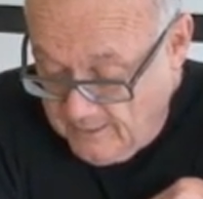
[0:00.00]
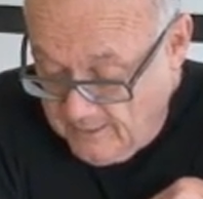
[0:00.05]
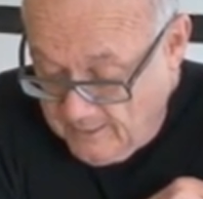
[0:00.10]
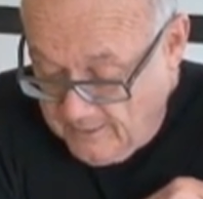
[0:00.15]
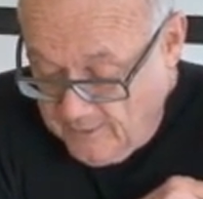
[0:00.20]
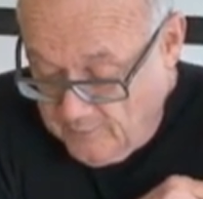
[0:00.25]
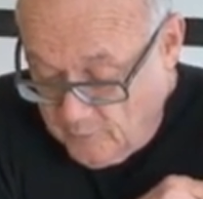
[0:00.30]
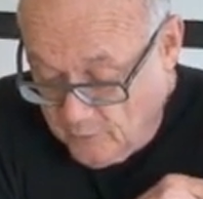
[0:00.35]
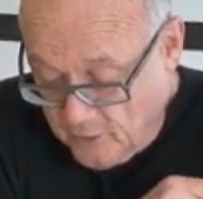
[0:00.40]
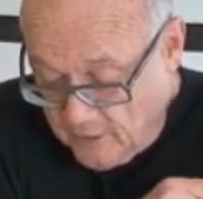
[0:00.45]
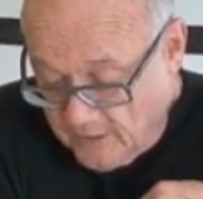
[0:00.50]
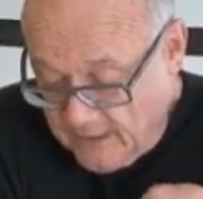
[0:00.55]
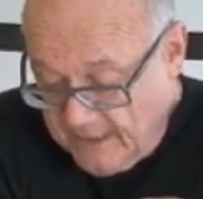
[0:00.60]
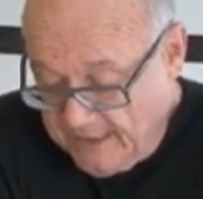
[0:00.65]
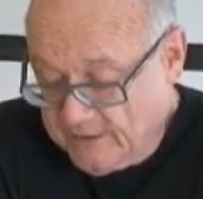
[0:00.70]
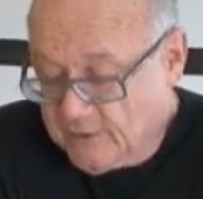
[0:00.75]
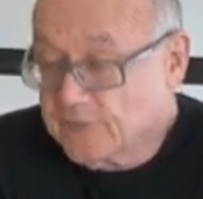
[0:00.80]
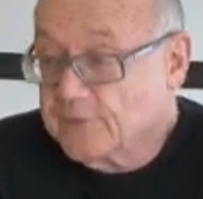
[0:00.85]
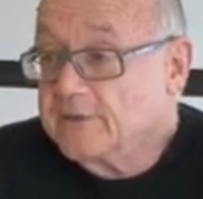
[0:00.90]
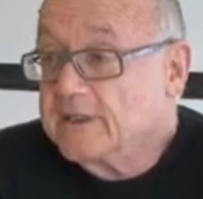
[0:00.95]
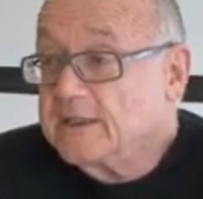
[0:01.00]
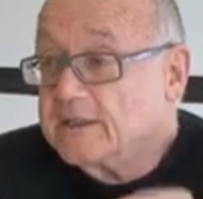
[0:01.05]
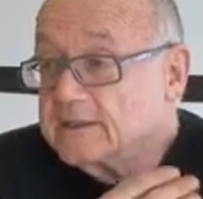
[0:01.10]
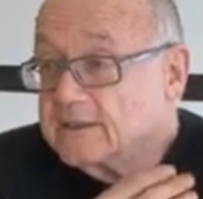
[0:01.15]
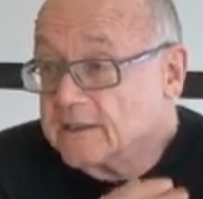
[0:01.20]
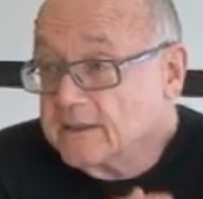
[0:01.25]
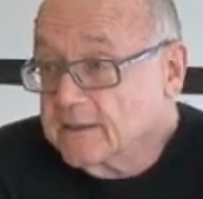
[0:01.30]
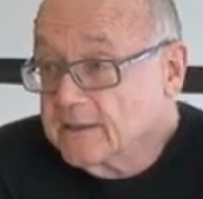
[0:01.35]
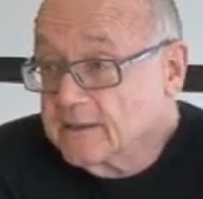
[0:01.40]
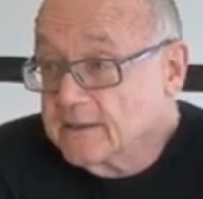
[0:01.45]
the more I
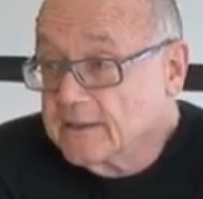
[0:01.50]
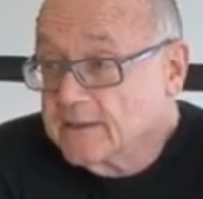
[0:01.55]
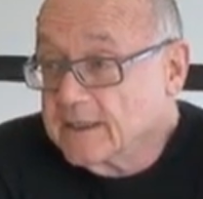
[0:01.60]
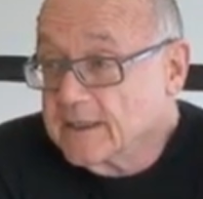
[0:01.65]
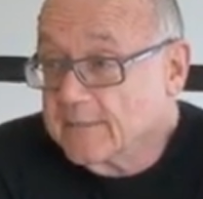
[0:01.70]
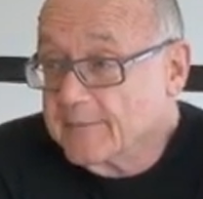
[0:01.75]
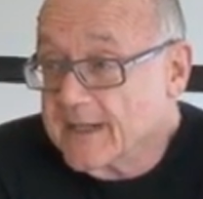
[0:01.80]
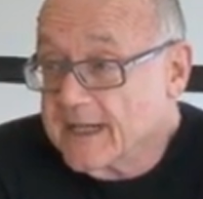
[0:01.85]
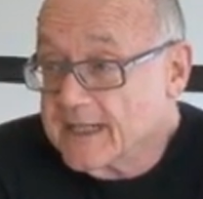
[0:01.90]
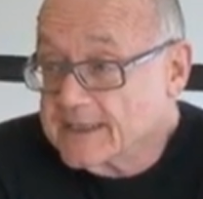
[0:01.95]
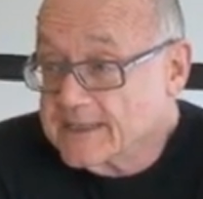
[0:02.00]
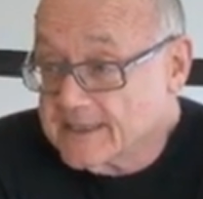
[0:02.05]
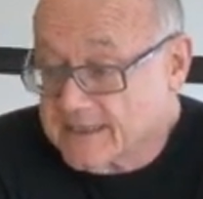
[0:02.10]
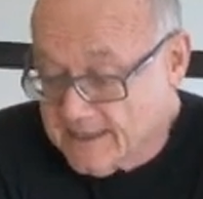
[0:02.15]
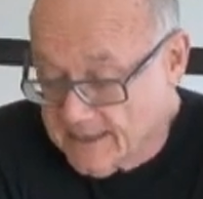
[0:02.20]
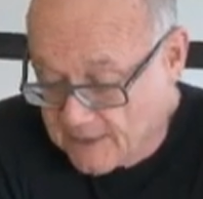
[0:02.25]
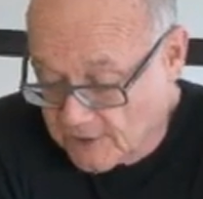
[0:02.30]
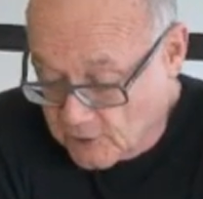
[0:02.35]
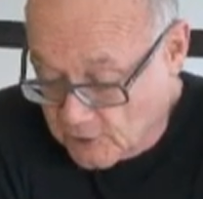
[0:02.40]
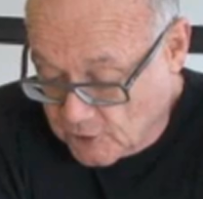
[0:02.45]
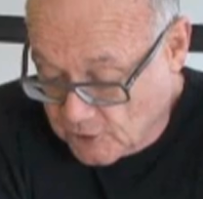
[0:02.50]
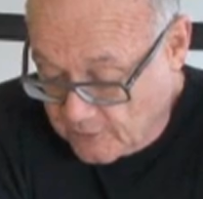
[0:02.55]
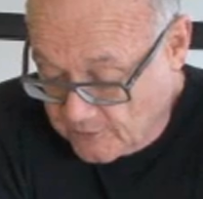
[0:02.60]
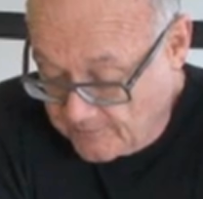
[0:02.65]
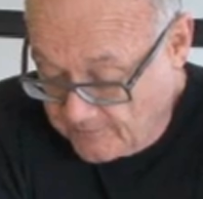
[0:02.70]
treat him as such,